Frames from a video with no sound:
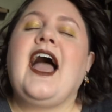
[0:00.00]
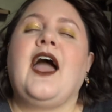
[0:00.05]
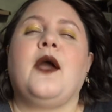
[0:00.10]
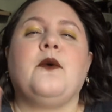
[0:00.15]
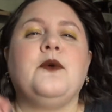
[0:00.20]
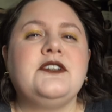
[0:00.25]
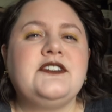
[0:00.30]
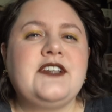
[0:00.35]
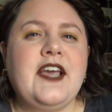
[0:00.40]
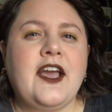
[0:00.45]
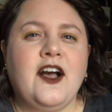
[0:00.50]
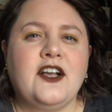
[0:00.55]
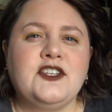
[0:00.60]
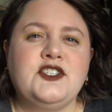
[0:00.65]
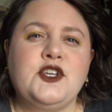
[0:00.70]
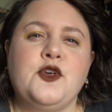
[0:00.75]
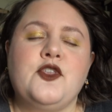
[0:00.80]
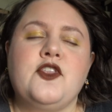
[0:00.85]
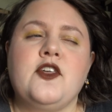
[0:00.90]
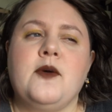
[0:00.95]
I will say
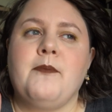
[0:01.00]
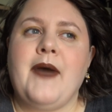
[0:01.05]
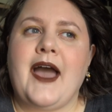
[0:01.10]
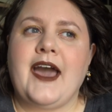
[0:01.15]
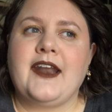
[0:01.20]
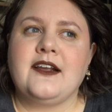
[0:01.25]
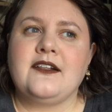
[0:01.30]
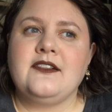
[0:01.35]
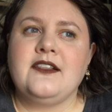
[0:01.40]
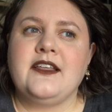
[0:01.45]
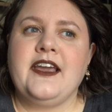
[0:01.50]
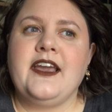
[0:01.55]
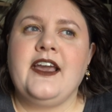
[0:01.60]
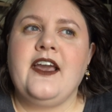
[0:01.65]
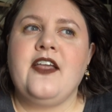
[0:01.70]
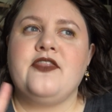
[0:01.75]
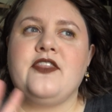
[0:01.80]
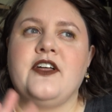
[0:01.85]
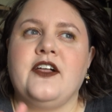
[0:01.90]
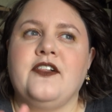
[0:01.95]
also
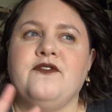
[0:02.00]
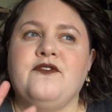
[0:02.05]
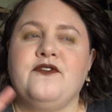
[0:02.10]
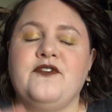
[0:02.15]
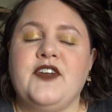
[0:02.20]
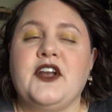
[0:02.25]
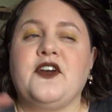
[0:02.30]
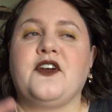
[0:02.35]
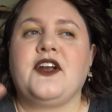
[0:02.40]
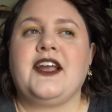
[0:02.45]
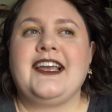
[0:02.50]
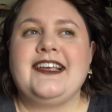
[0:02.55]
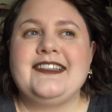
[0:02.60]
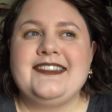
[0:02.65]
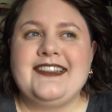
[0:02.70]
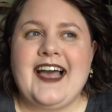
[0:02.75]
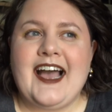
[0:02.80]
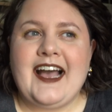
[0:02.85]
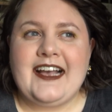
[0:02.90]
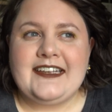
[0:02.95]
thematically, the very
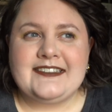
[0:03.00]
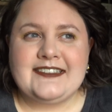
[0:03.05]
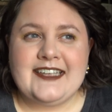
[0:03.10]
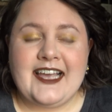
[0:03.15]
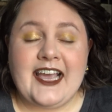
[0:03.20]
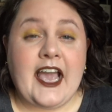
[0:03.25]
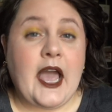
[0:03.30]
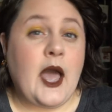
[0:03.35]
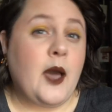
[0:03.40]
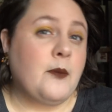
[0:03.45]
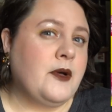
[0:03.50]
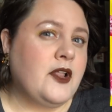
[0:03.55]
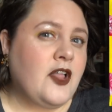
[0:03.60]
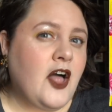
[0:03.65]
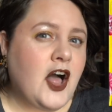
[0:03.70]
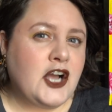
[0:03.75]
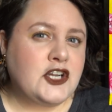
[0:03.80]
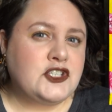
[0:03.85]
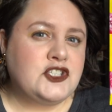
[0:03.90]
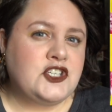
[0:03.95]
last like
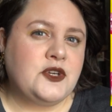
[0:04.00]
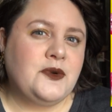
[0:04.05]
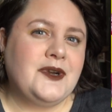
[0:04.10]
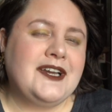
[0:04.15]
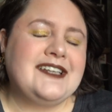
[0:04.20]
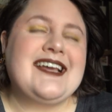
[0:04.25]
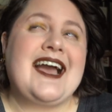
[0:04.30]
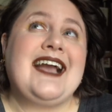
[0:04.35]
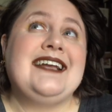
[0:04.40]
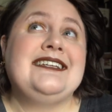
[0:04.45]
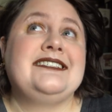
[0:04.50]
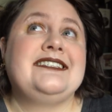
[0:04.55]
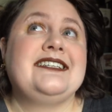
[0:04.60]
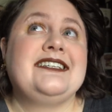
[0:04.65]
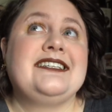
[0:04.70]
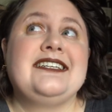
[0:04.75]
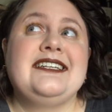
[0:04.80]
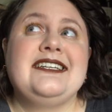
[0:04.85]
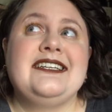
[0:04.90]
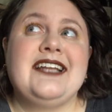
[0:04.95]
epilogue to it, I
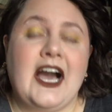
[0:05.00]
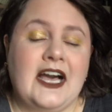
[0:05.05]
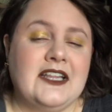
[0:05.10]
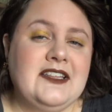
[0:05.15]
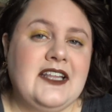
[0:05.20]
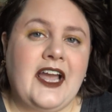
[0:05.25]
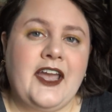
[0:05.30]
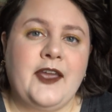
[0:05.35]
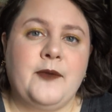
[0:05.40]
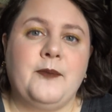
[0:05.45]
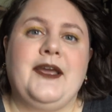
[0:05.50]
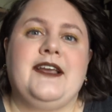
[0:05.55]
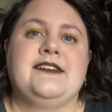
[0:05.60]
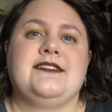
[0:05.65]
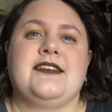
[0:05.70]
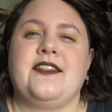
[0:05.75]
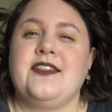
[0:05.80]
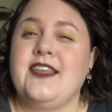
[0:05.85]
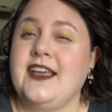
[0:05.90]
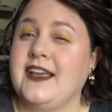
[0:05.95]
did not like, because
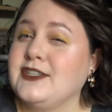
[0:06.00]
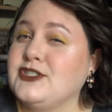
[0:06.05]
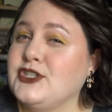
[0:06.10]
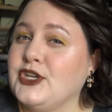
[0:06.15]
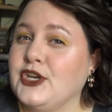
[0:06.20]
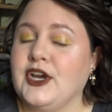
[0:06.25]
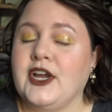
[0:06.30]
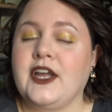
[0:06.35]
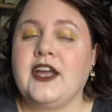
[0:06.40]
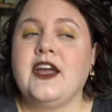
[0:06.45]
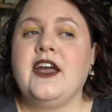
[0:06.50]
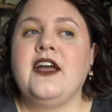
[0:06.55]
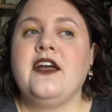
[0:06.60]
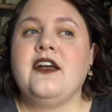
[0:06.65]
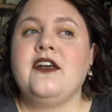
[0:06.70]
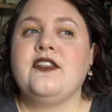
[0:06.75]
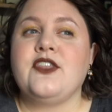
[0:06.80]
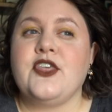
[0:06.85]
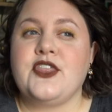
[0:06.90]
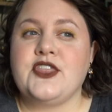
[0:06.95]
I think it took
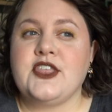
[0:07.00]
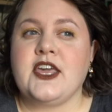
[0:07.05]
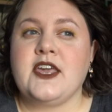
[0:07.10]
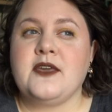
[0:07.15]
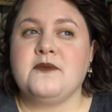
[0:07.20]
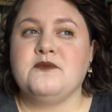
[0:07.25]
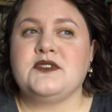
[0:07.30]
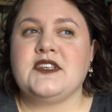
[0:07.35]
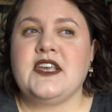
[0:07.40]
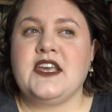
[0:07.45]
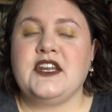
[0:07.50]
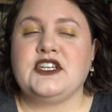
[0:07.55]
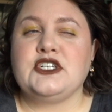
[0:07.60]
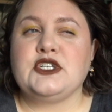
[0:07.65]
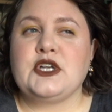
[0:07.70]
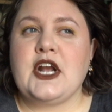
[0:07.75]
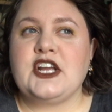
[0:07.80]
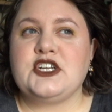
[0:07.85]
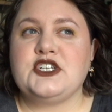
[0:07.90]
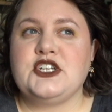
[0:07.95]
the themes in a
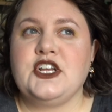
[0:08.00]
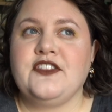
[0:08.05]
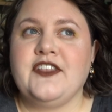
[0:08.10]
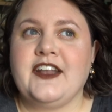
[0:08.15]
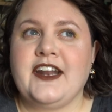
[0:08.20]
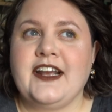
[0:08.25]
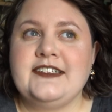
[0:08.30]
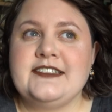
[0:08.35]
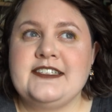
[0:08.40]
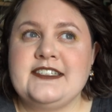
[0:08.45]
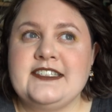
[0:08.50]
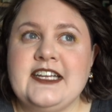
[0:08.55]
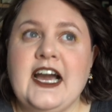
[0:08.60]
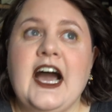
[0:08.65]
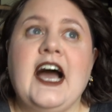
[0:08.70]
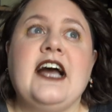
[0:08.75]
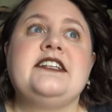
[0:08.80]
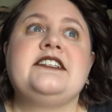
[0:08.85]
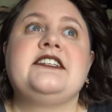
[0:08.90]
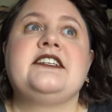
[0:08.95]
direction that I did
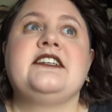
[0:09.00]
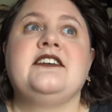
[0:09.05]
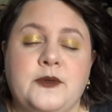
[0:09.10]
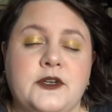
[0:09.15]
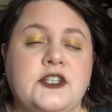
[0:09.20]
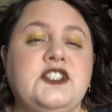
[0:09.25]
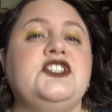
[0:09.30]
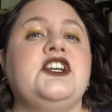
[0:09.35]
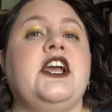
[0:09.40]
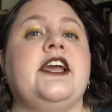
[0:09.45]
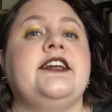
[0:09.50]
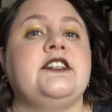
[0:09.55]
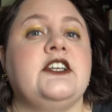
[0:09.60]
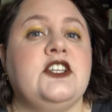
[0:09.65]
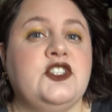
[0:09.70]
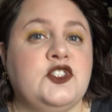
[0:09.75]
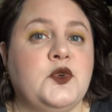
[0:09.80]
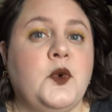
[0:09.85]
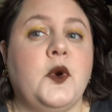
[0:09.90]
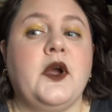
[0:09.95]
not appreciate,
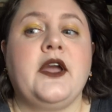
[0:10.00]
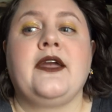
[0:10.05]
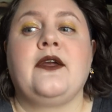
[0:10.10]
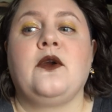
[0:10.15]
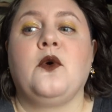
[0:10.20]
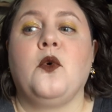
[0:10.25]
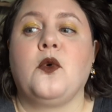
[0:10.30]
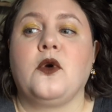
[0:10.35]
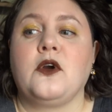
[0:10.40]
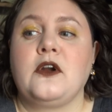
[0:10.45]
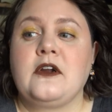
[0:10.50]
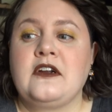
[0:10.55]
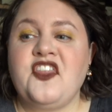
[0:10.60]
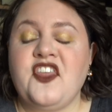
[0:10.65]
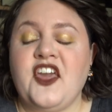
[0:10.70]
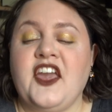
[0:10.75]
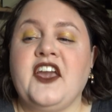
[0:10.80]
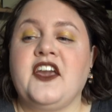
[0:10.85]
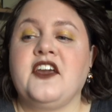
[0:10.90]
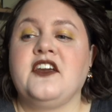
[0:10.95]
enjoy, or
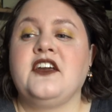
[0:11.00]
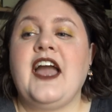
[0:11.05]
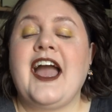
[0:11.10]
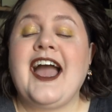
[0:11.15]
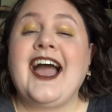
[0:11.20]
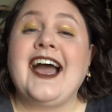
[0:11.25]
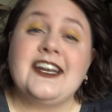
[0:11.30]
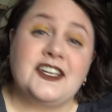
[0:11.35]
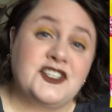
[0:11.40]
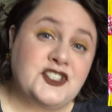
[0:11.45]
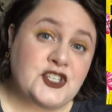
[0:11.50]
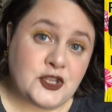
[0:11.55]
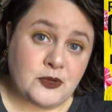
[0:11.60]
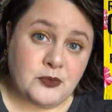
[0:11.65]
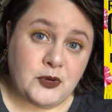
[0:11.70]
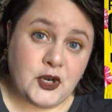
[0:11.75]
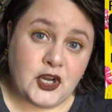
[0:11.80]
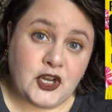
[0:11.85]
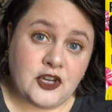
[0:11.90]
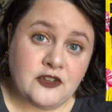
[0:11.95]
think added to the
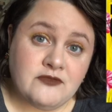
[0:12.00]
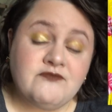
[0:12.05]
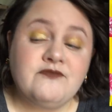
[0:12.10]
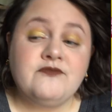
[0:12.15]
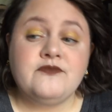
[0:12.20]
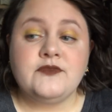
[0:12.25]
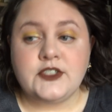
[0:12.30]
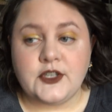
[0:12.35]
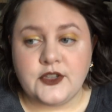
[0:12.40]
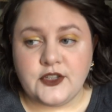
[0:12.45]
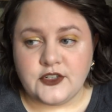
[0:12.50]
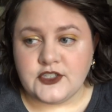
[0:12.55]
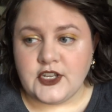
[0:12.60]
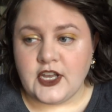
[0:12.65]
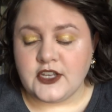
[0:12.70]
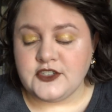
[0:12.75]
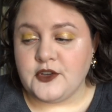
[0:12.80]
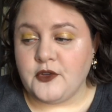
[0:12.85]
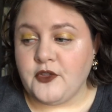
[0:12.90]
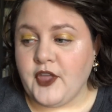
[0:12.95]
book. So there's
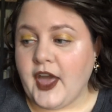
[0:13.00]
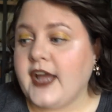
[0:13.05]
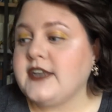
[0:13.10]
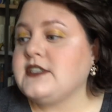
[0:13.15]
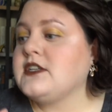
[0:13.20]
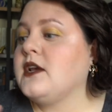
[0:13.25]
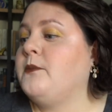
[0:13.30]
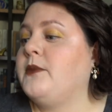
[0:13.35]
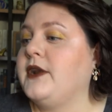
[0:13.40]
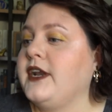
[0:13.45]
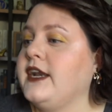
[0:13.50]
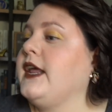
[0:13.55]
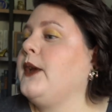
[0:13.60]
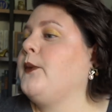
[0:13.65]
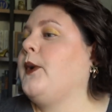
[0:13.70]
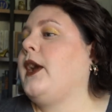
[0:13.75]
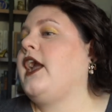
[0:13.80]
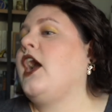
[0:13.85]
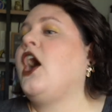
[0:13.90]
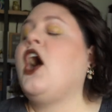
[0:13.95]
also that. But
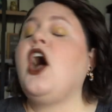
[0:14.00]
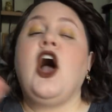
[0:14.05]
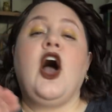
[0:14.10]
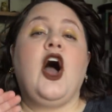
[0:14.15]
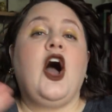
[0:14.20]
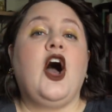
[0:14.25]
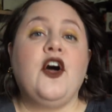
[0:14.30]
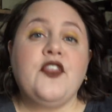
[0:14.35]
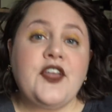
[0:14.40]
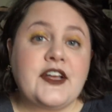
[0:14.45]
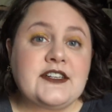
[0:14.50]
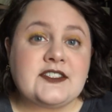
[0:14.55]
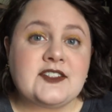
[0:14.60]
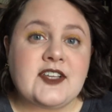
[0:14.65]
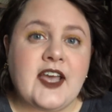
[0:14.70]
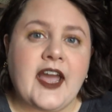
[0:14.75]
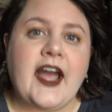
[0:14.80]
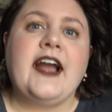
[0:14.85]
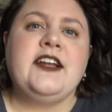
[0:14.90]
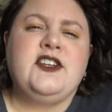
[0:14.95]
anyway, all that to
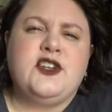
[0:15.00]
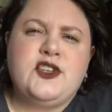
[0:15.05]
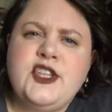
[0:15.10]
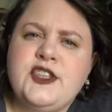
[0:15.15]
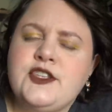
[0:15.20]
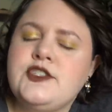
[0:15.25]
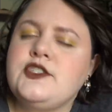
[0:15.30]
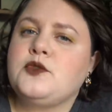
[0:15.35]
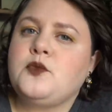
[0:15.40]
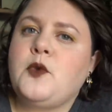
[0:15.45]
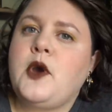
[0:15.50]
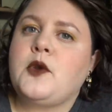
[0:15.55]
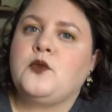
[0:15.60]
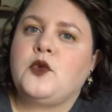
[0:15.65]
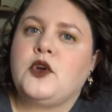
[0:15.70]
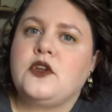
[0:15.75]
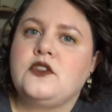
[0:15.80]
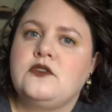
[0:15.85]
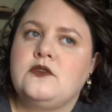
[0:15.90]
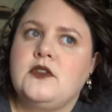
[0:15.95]
say, I do think this is one
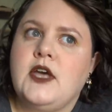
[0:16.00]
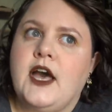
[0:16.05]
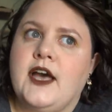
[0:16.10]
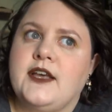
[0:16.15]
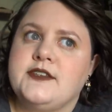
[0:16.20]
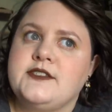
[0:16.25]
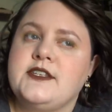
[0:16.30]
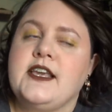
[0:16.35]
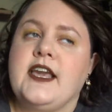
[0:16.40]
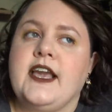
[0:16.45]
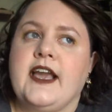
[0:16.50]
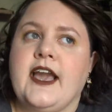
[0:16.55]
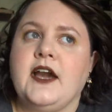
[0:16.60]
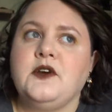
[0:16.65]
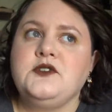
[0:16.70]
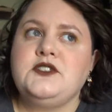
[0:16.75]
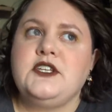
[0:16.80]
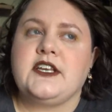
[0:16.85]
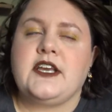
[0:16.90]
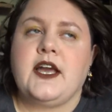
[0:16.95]
worth seeking
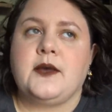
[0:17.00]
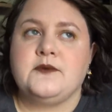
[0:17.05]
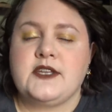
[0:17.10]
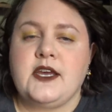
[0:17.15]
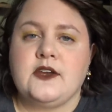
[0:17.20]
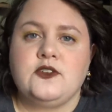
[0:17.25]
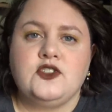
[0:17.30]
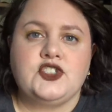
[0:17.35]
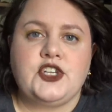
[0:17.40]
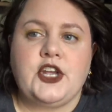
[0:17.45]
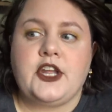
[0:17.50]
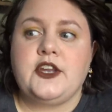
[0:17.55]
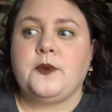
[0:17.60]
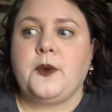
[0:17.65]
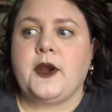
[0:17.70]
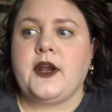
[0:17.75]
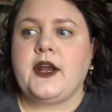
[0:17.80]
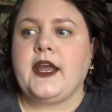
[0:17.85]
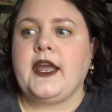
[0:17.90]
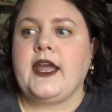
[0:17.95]
out. It comes out in
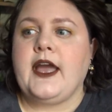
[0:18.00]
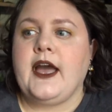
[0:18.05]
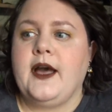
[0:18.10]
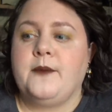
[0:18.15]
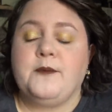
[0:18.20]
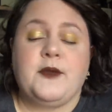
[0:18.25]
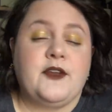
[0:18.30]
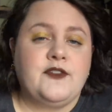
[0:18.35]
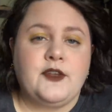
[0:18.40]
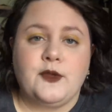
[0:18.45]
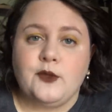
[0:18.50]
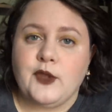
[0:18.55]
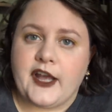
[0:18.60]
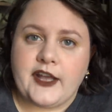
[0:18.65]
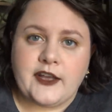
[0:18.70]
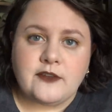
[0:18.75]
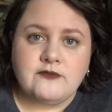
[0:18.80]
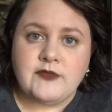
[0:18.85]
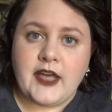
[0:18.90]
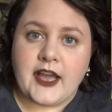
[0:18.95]
January. If you
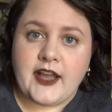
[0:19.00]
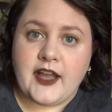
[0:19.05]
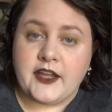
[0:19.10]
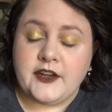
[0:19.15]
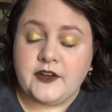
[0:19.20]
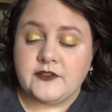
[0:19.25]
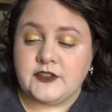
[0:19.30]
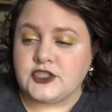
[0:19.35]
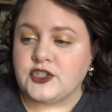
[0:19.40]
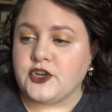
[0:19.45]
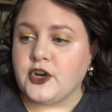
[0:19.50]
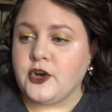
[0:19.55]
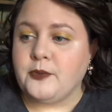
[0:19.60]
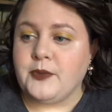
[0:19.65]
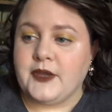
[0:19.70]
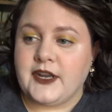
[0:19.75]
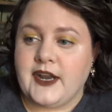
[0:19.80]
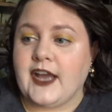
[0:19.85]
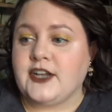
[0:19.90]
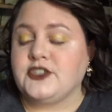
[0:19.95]
like that kind of a trope,
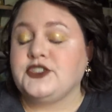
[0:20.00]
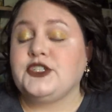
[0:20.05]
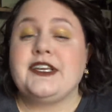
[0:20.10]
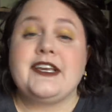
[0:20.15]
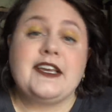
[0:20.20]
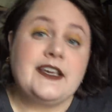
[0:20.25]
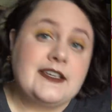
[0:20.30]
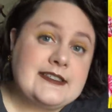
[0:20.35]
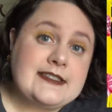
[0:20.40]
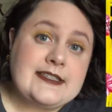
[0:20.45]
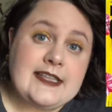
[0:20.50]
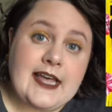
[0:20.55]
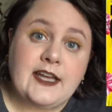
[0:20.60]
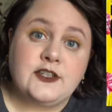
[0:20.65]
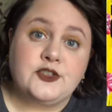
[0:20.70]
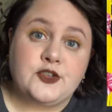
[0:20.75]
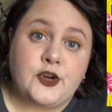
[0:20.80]
it actually is that